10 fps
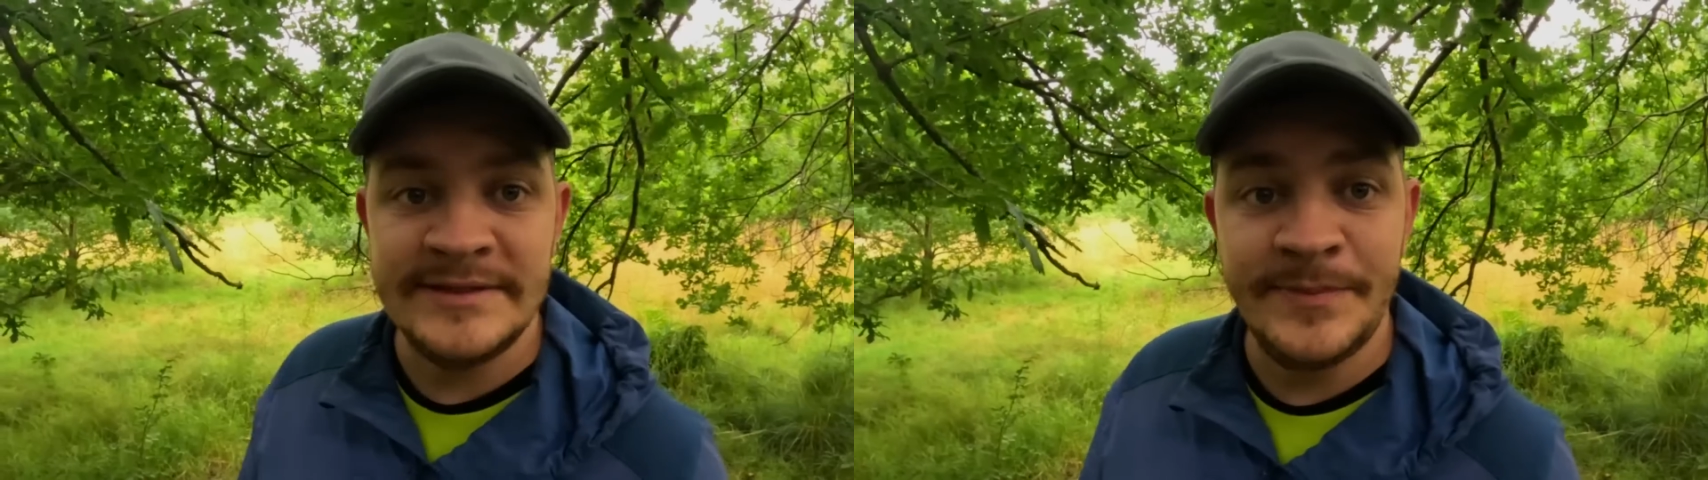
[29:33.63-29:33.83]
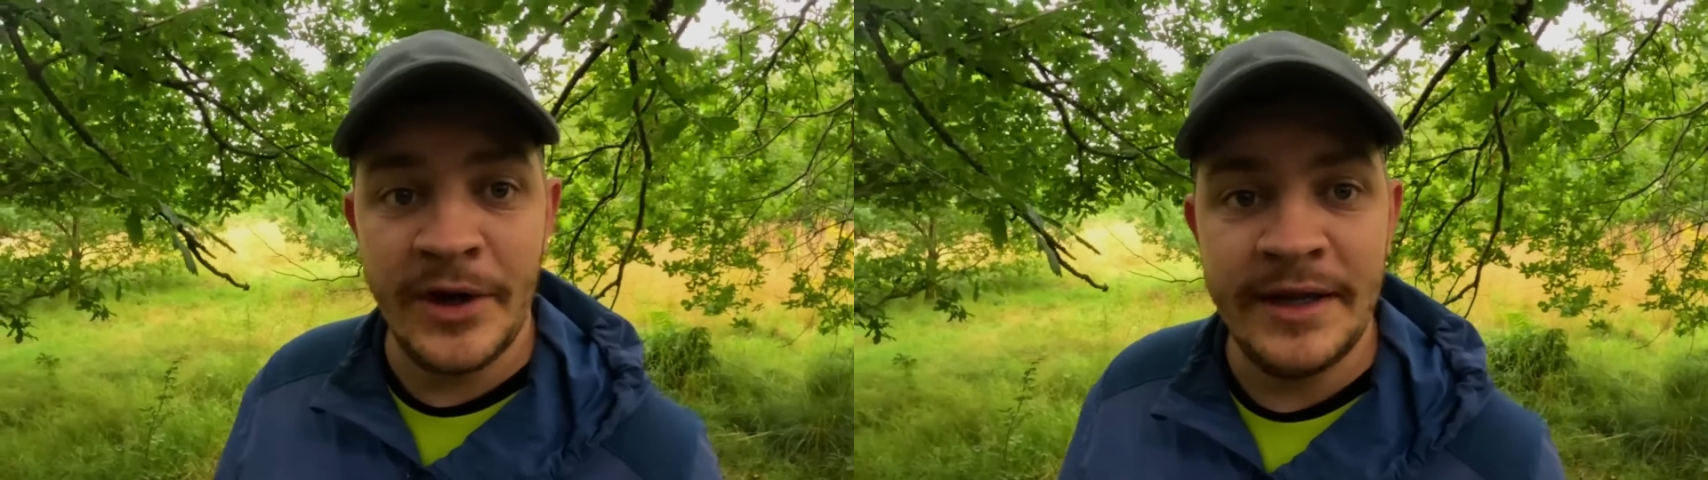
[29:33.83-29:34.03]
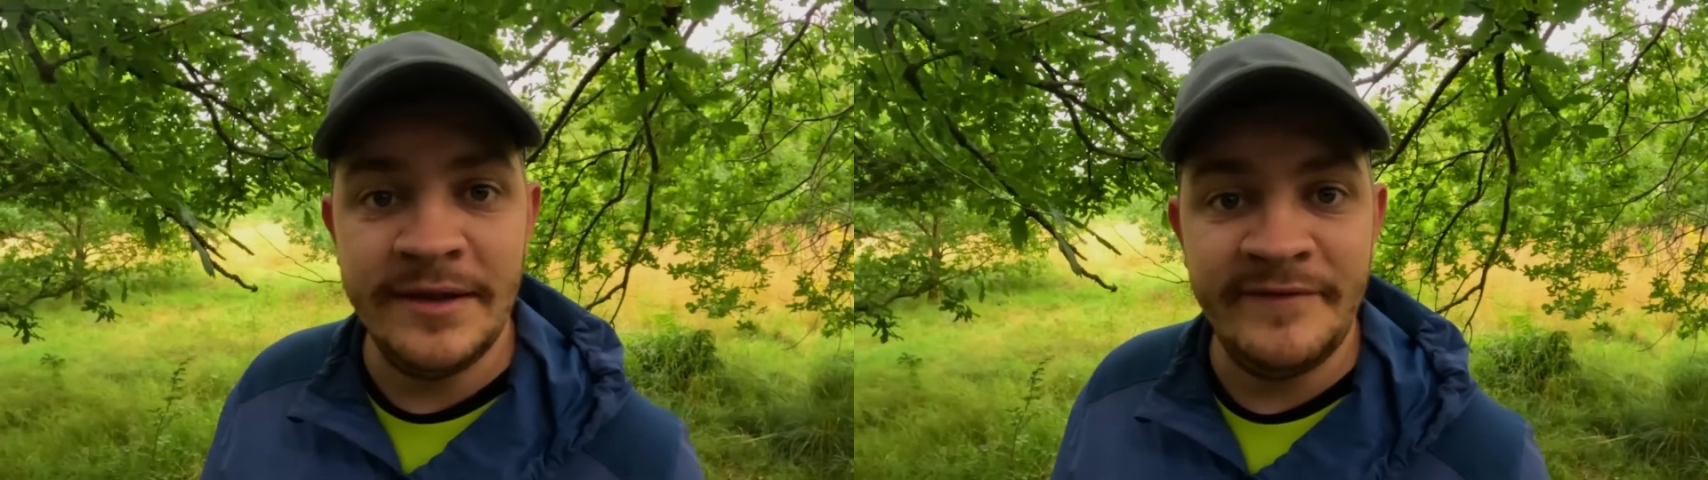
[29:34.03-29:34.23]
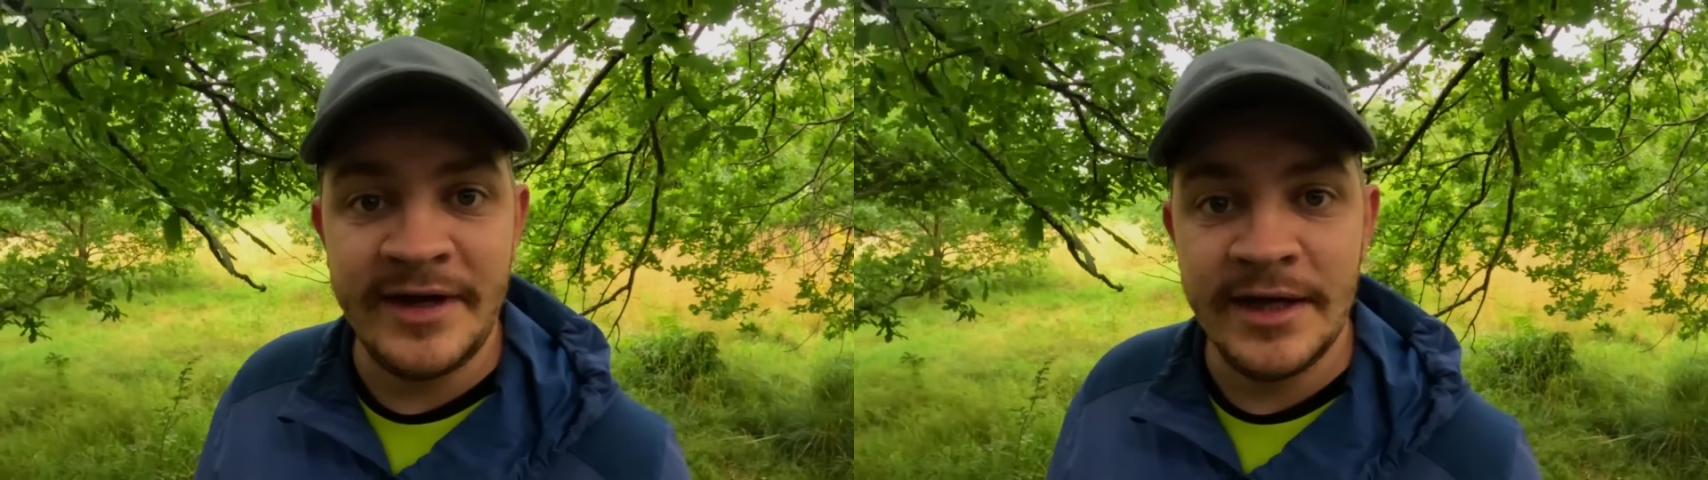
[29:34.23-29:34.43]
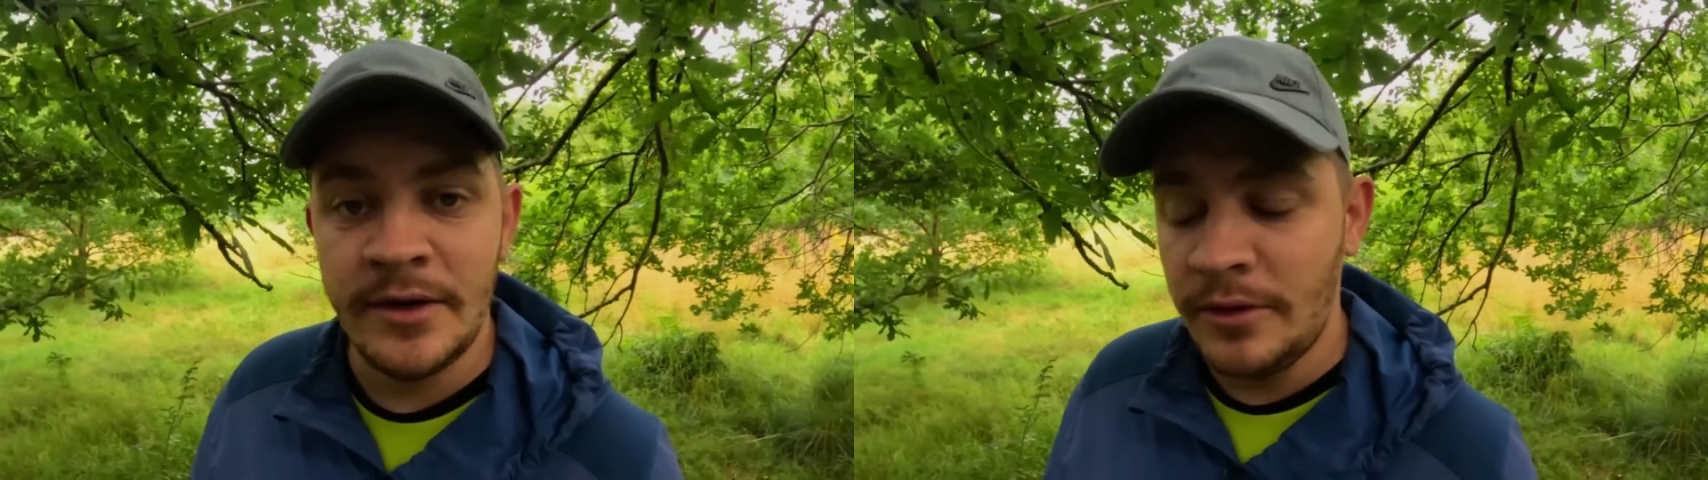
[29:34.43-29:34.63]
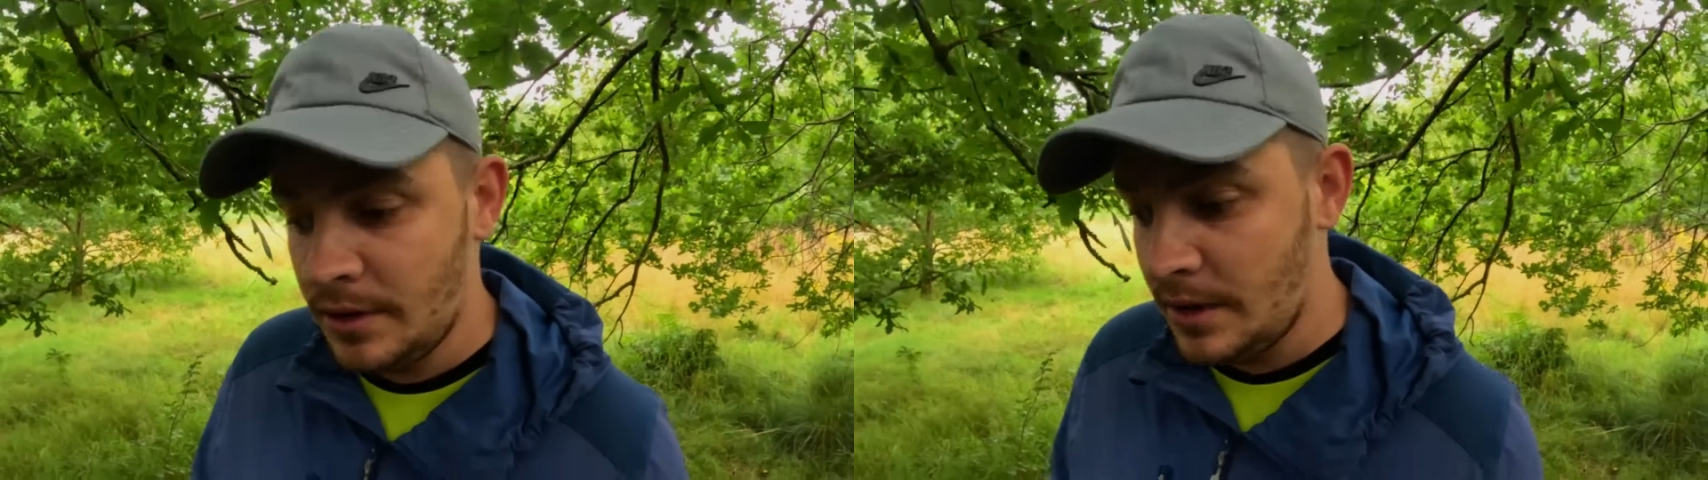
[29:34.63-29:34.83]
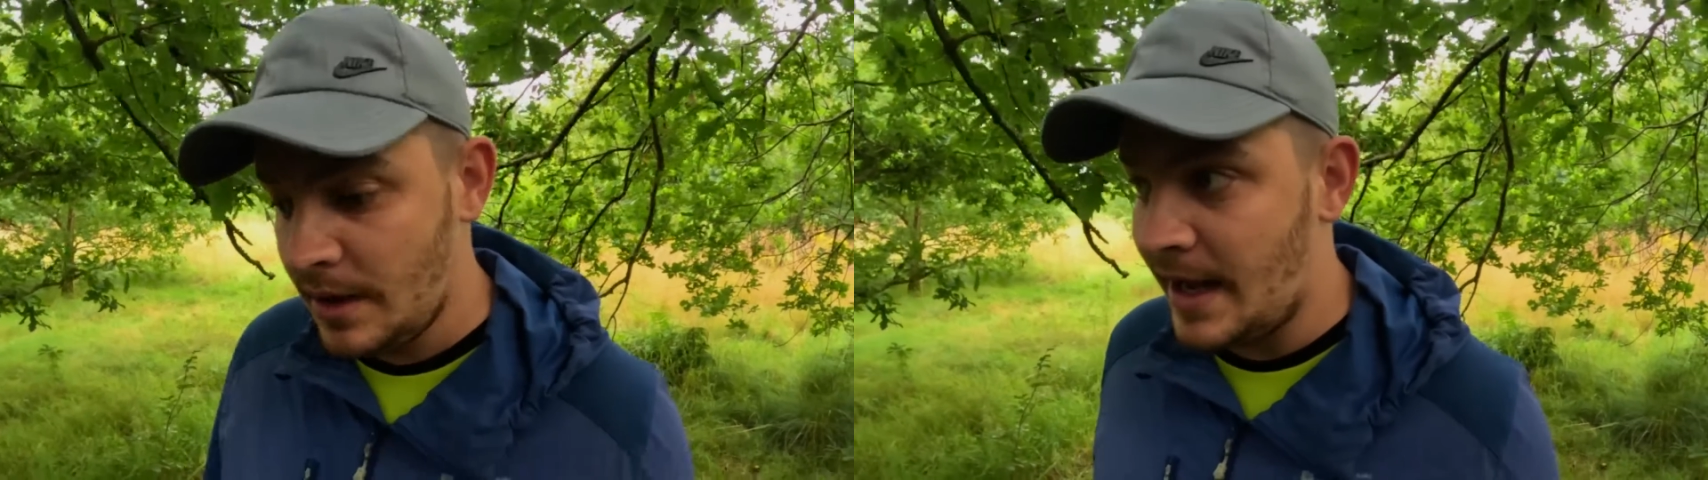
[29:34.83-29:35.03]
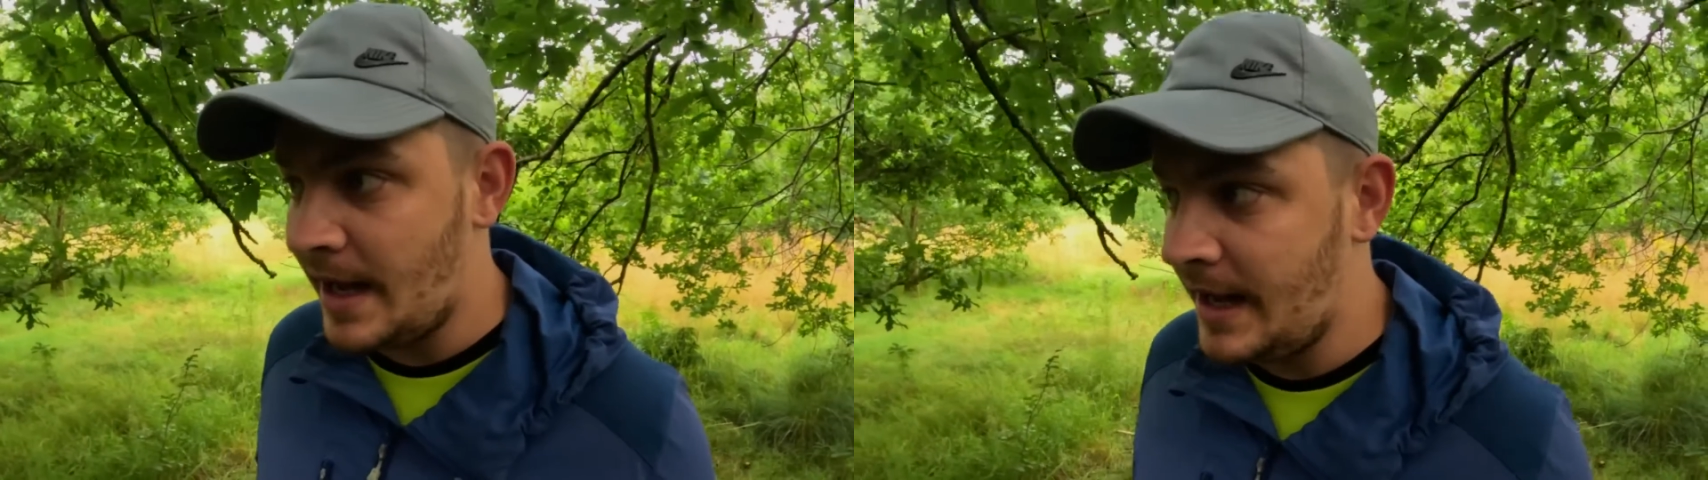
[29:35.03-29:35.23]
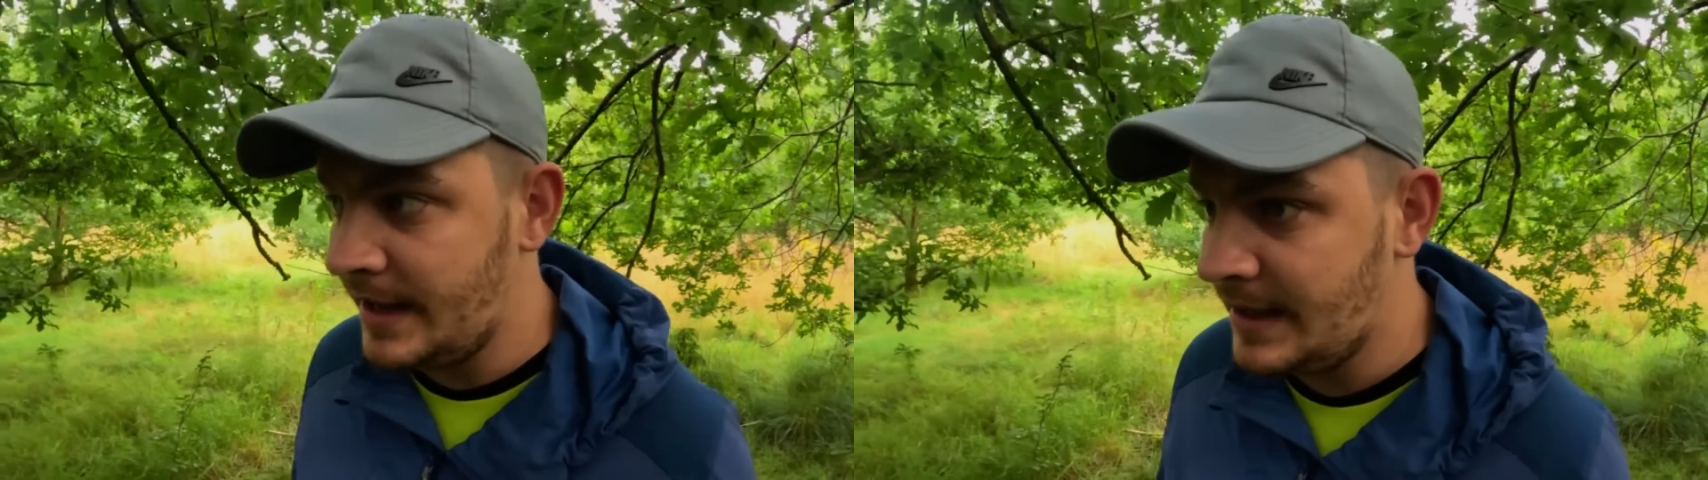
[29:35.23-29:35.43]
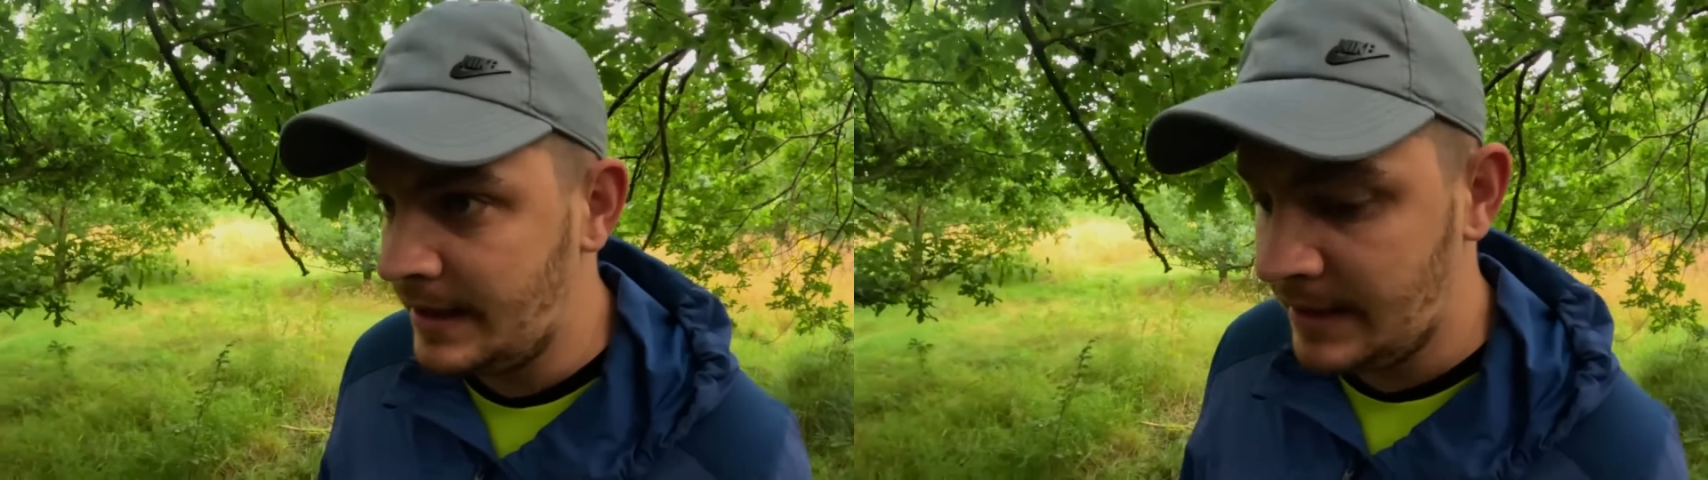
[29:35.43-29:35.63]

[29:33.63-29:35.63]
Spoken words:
this point in the video, I